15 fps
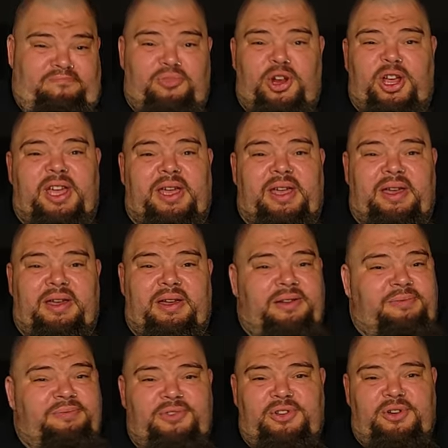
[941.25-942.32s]
bring a
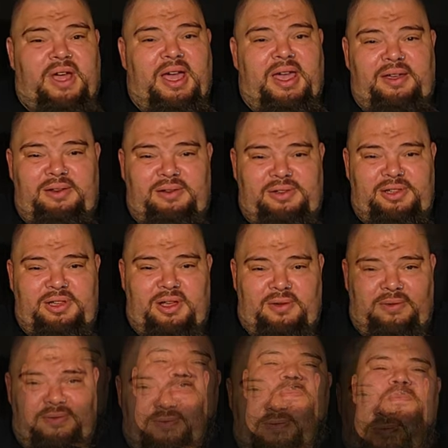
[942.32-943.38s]
gun, try it yourself.